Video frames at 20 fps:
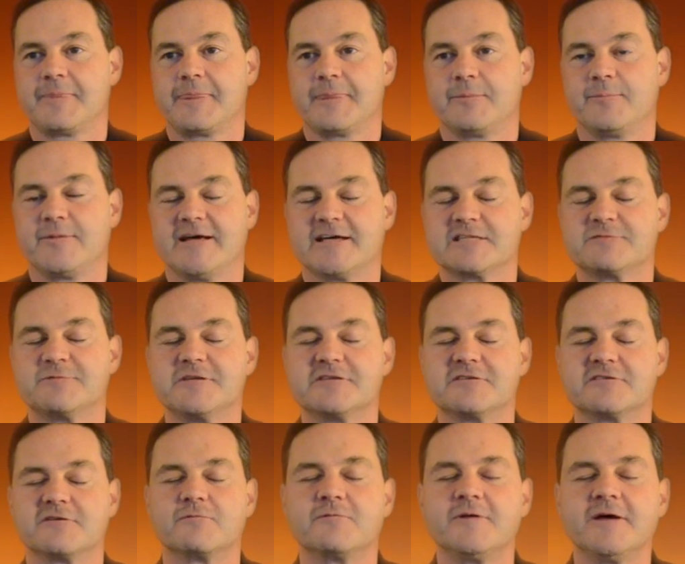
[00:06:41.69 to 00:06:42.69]
But as we
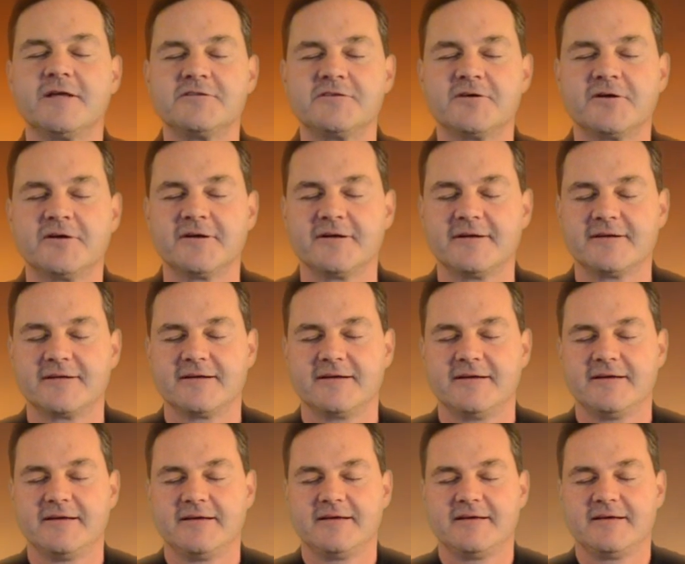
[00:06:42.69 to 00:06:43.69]
surrender
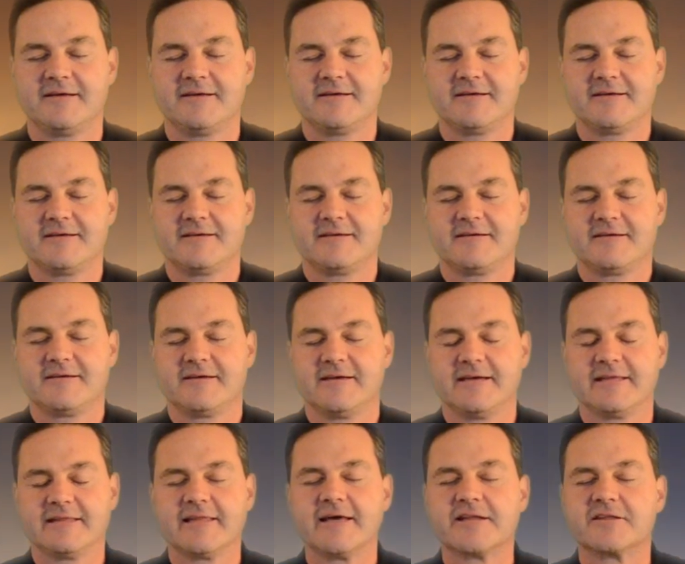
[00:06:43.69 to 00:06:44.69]

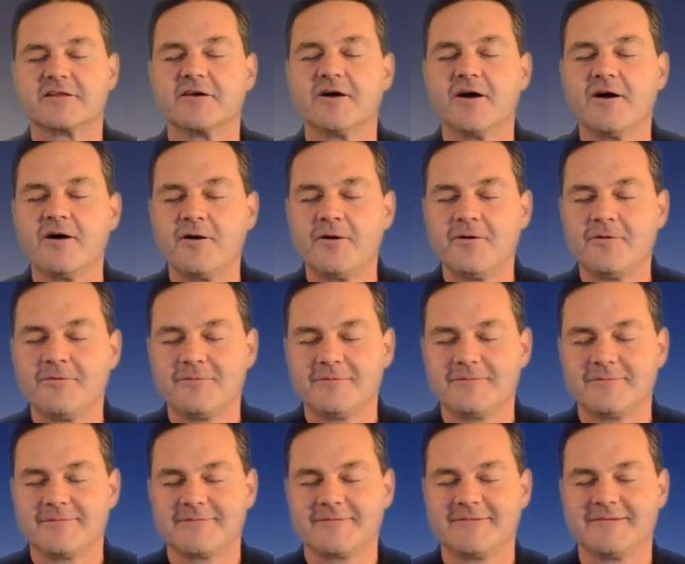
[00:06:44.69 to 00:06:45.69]
and let go
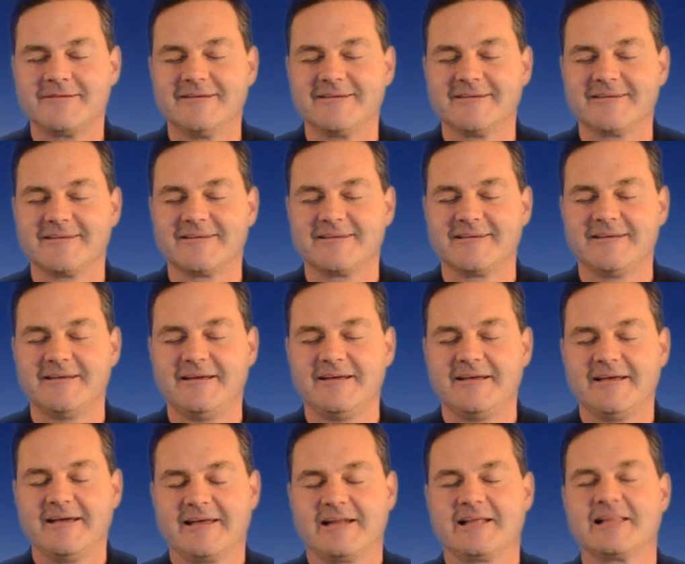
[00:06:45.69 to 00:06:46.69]

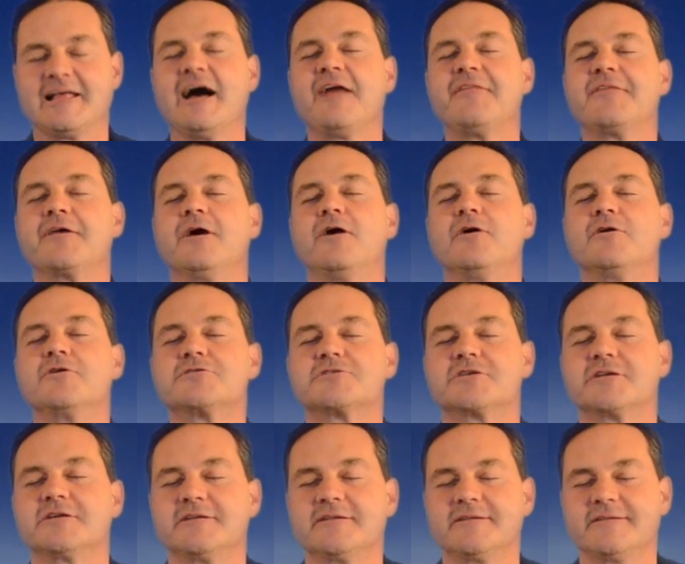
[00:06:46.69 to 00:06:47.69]
and allow the
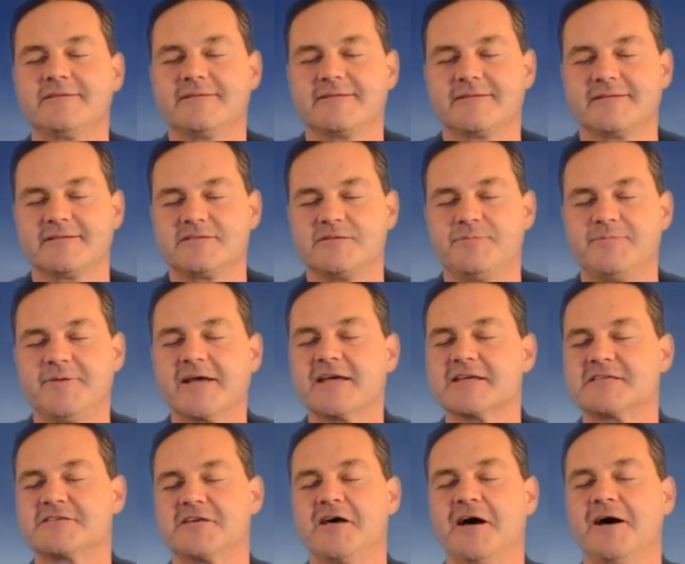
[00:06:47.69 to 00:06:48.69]
ocean to pick
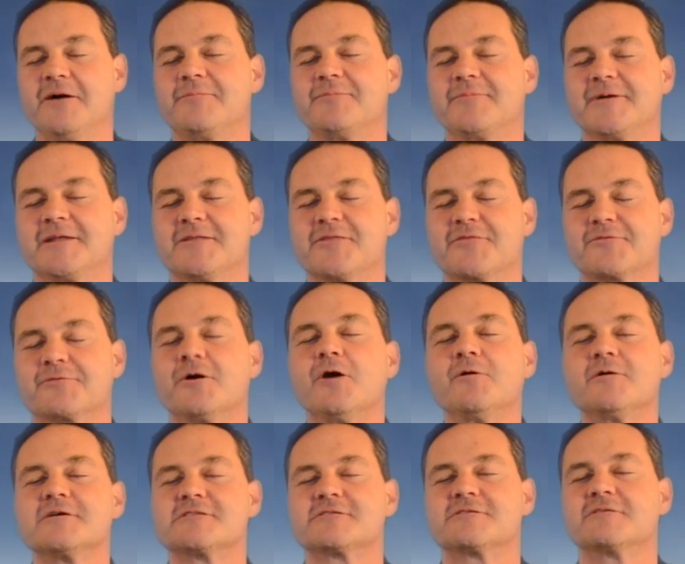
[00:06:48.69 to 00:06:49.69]
us up and throw
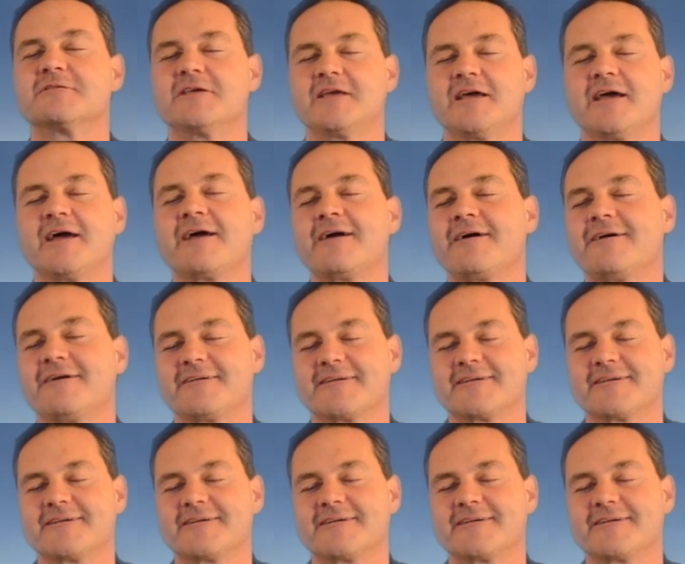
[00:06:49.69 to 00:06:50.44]
us through the air